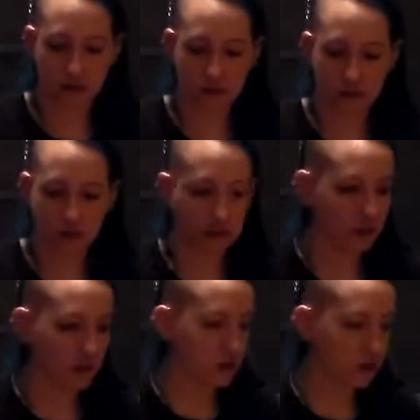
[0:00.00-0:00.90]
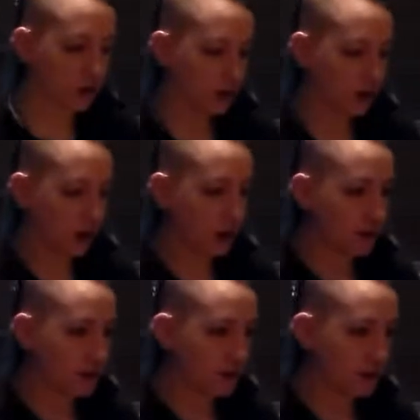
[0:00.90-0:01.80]

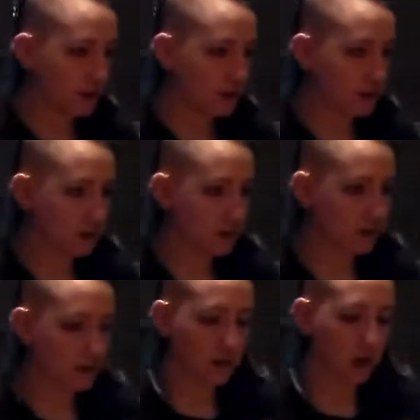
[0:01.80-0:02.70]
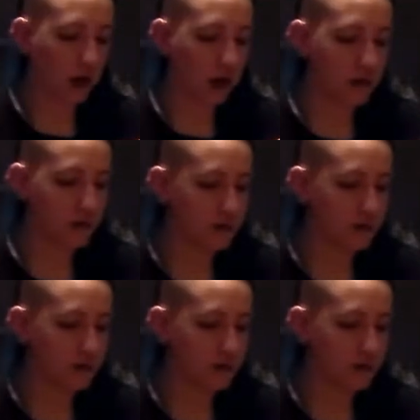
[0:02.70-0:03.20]
The person shown says nothing.